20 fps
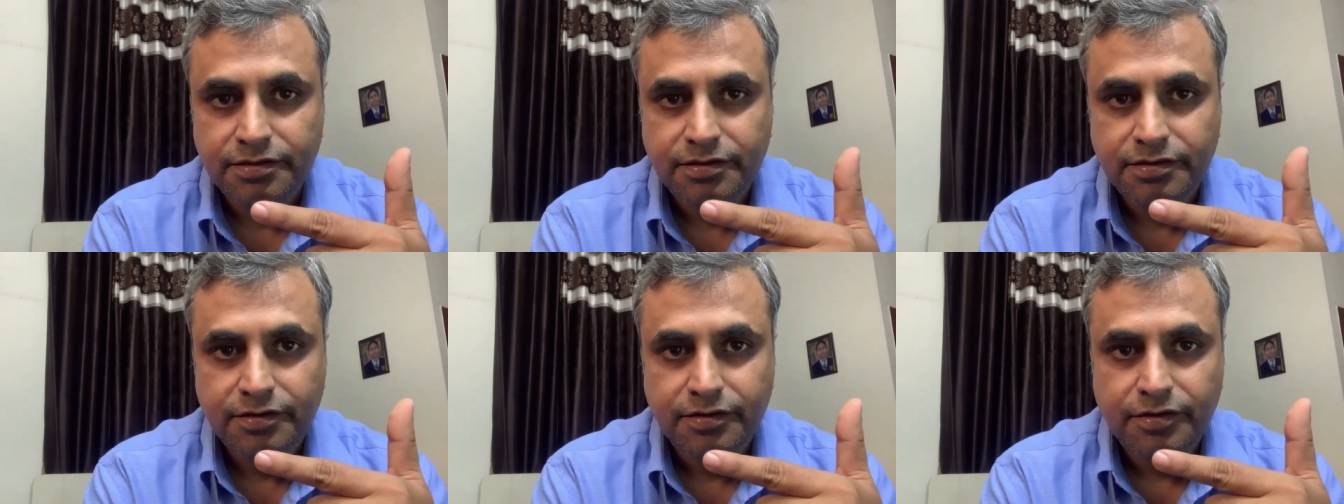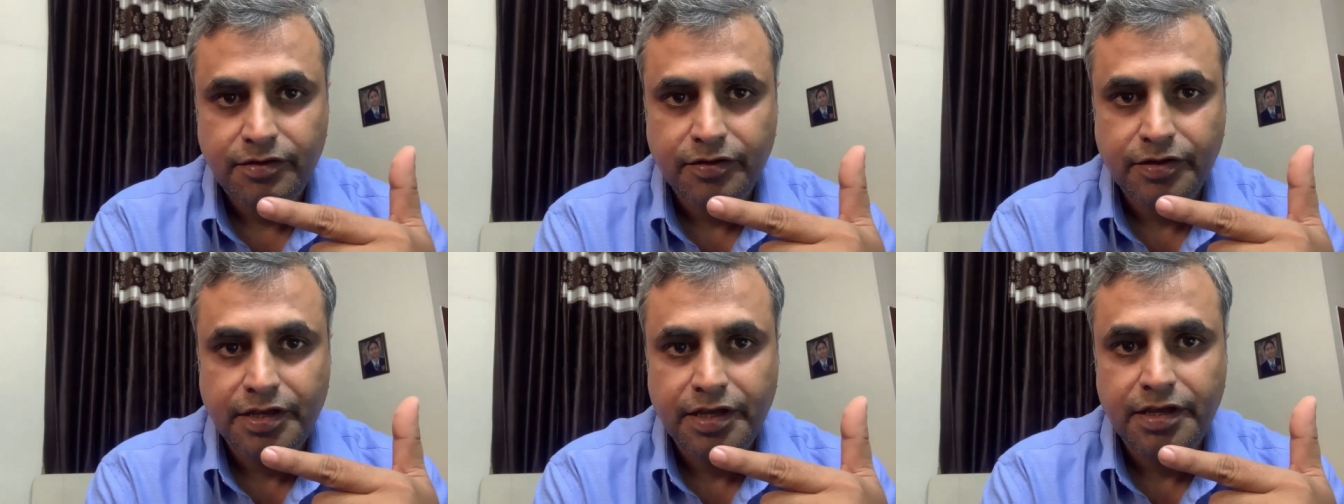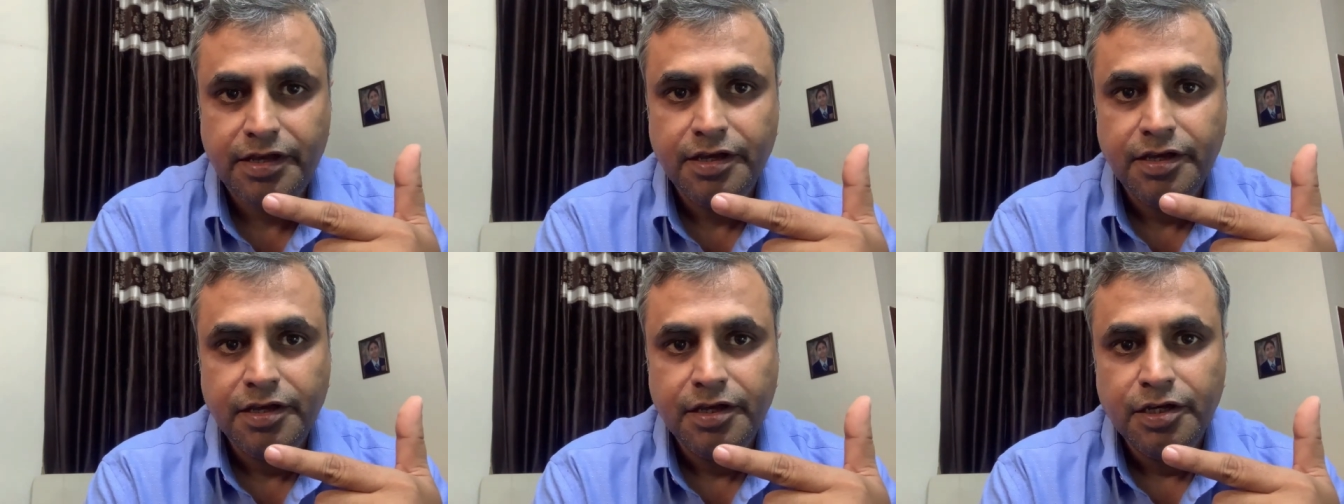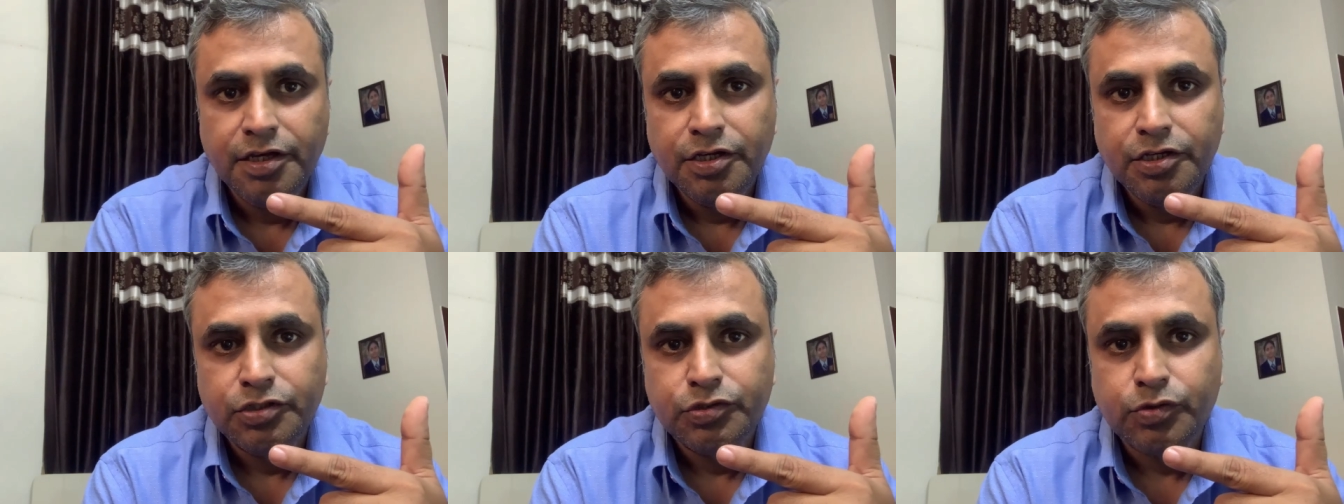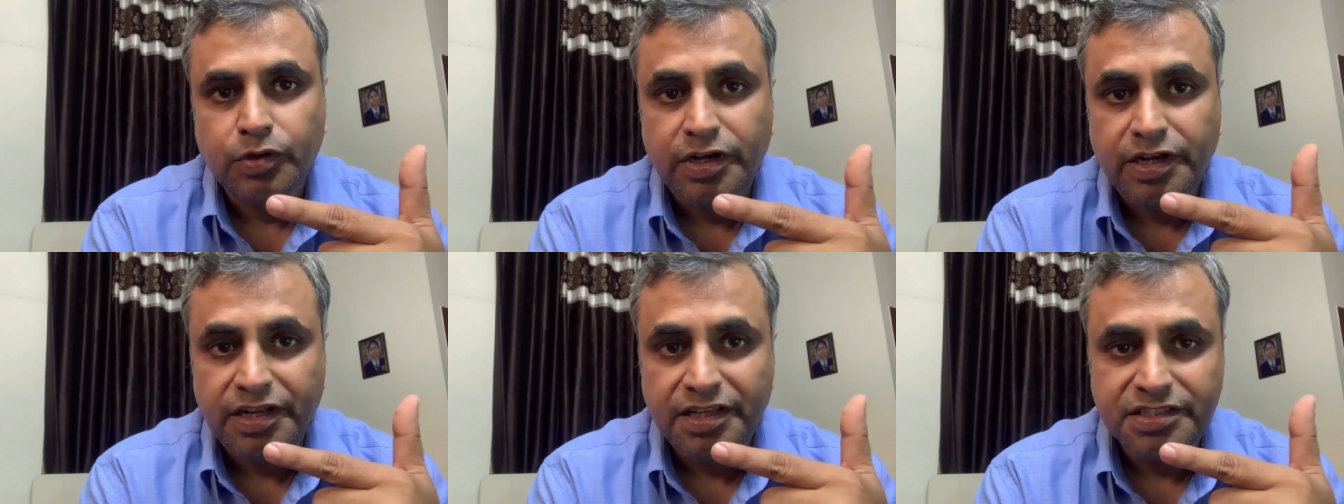Okay, so
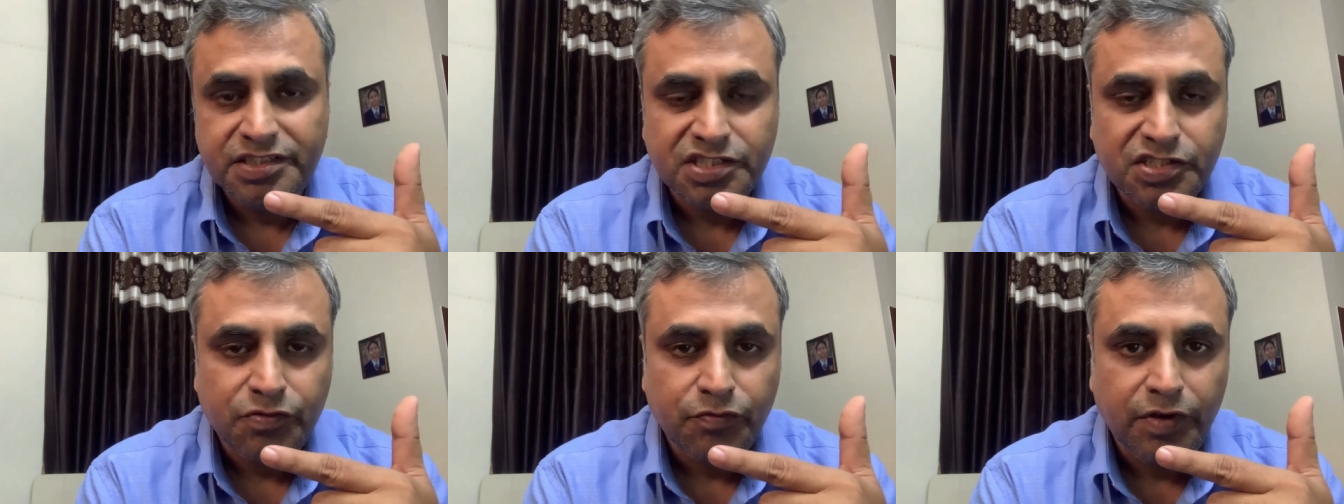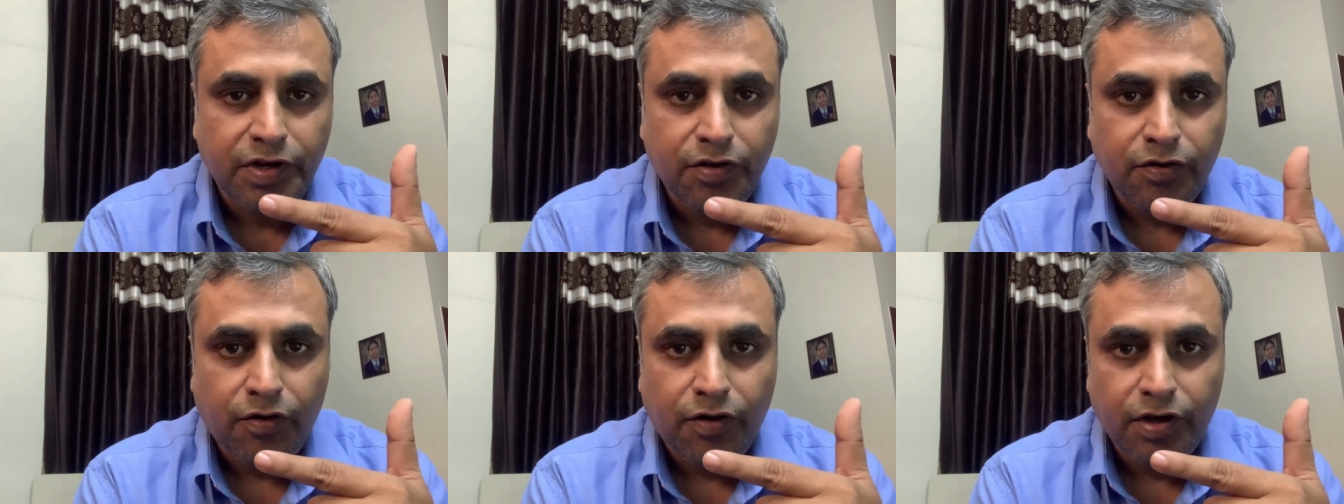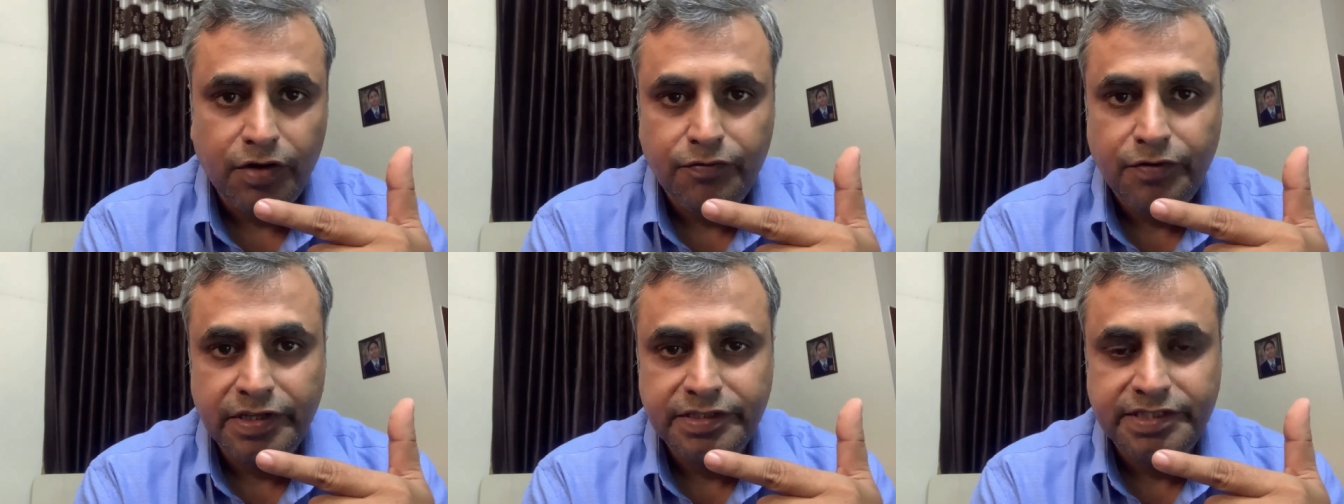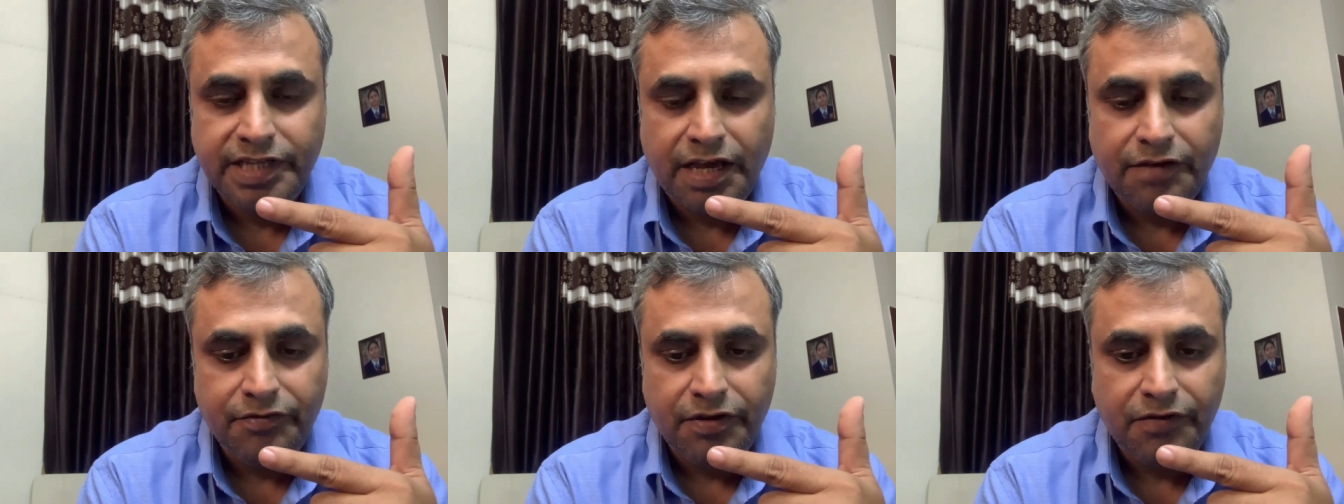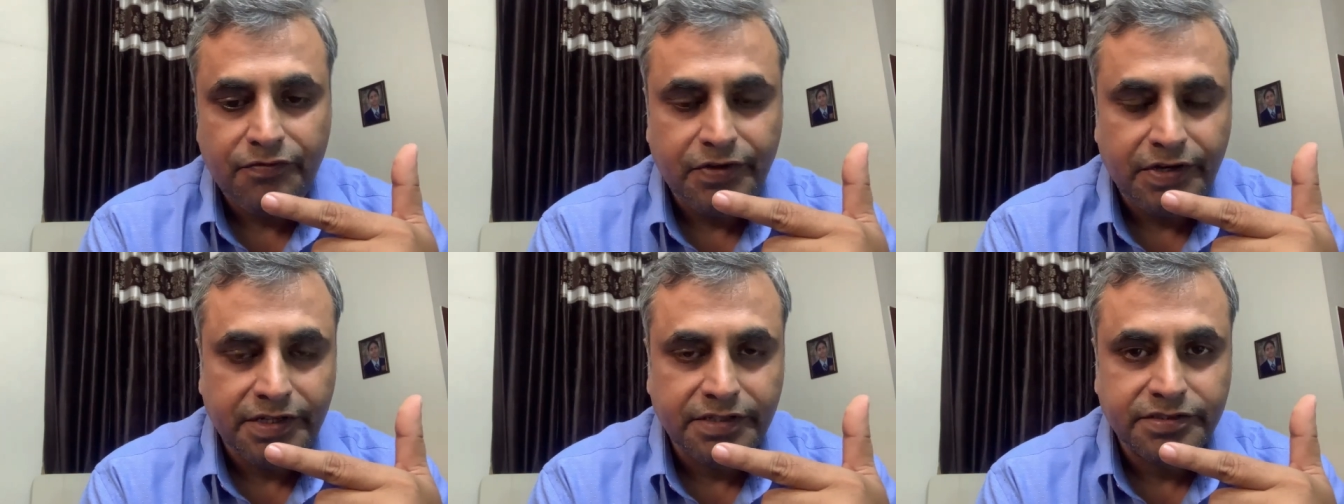list will always have, if it
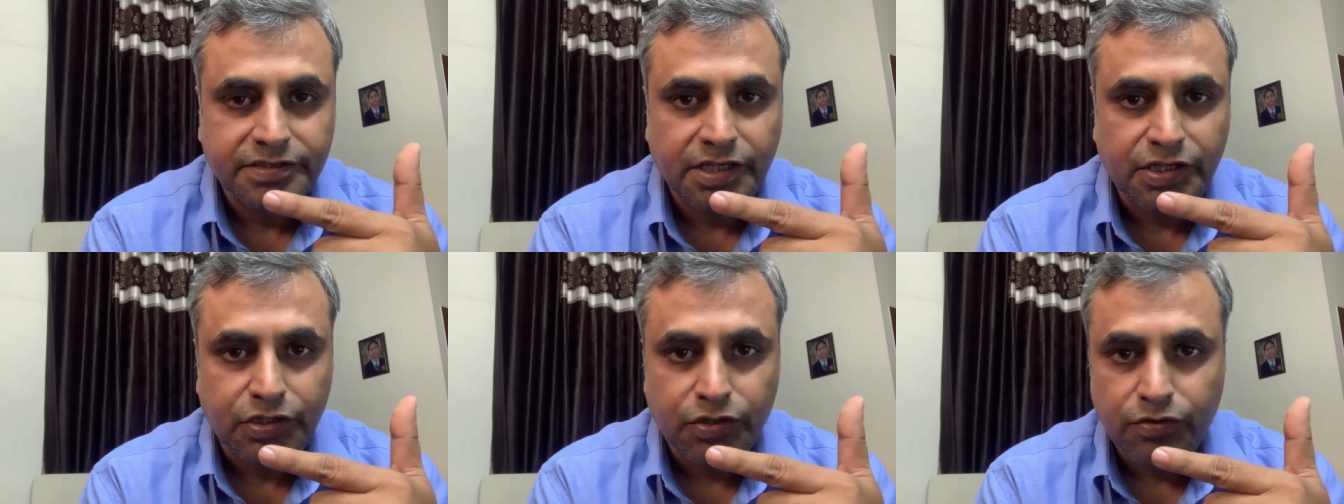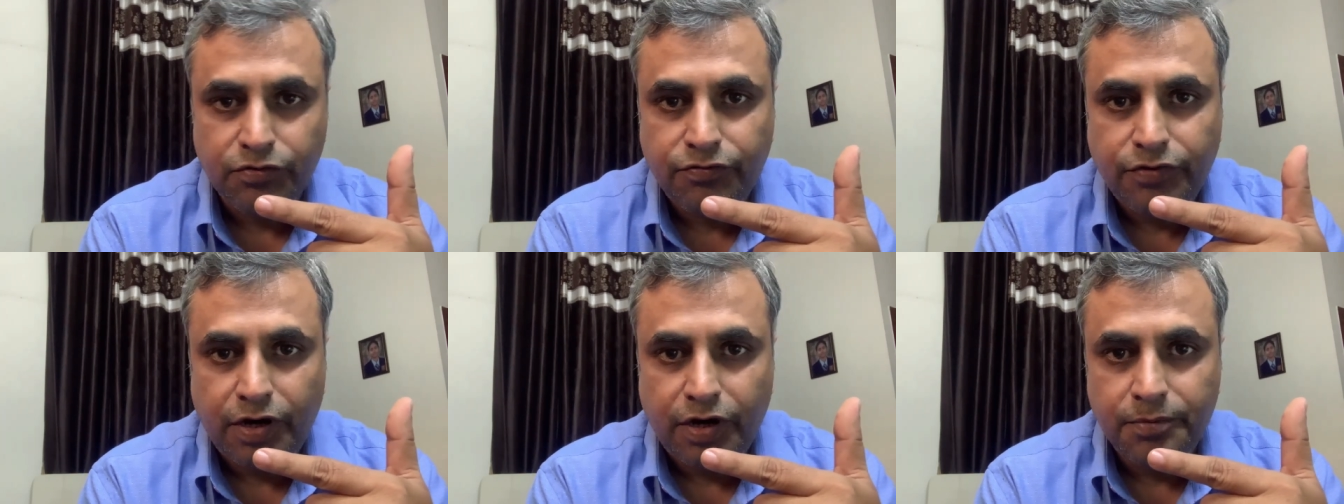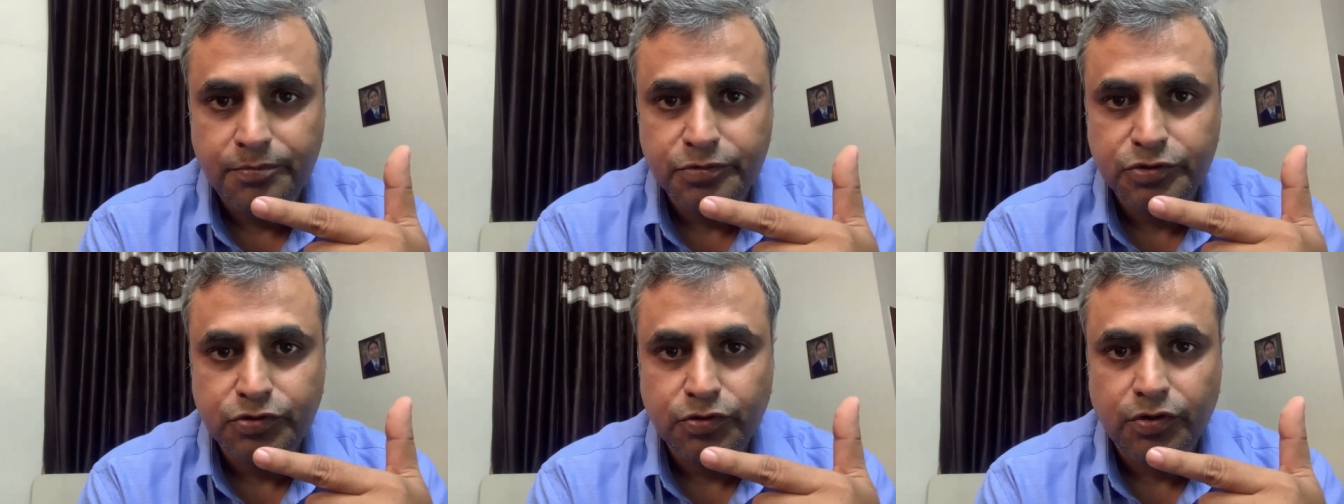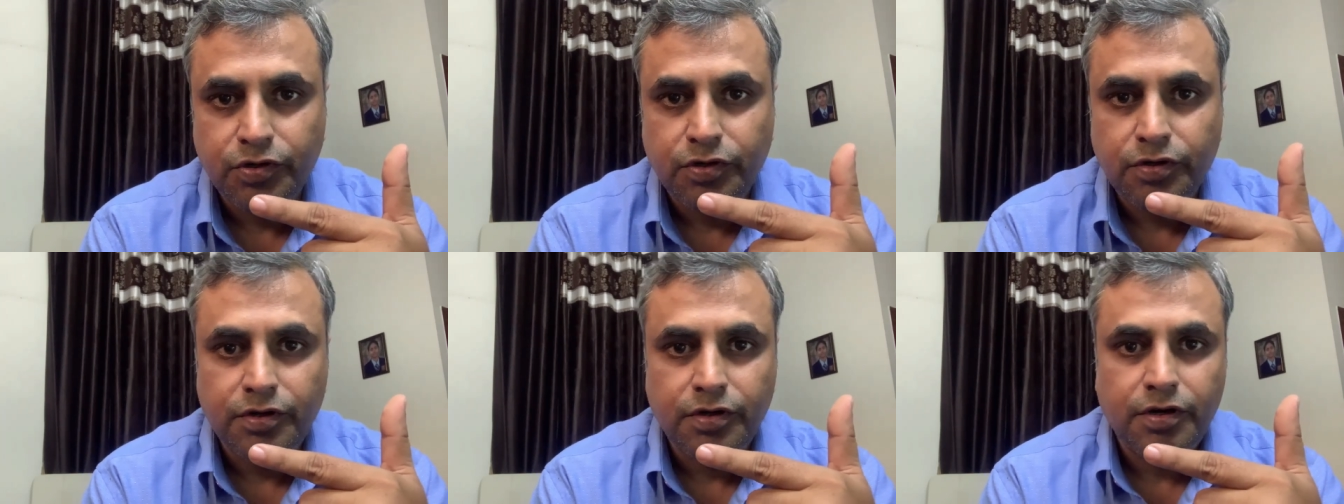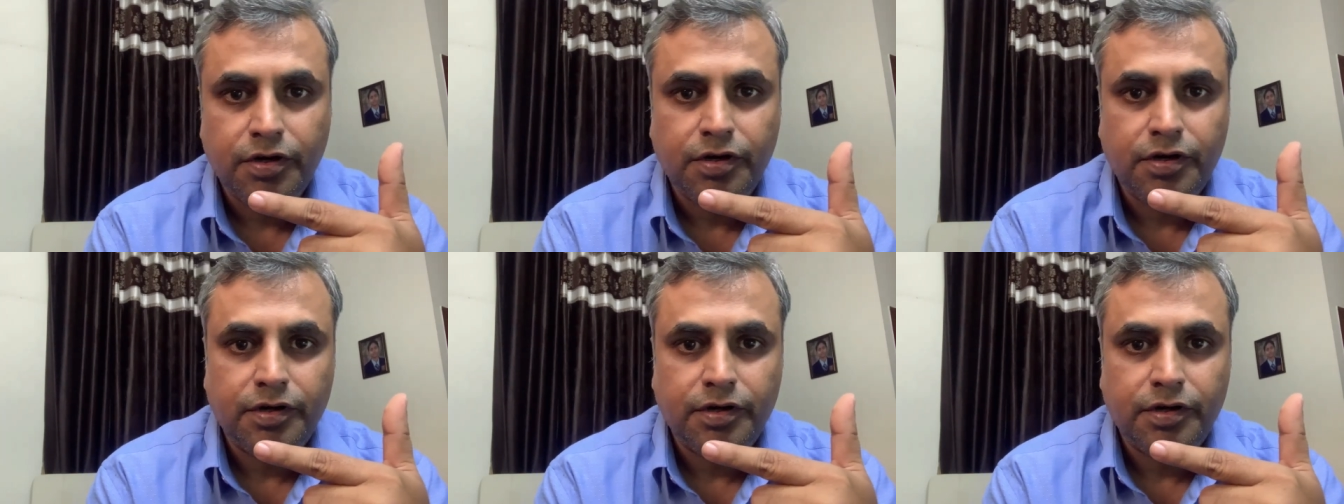is a uniform, so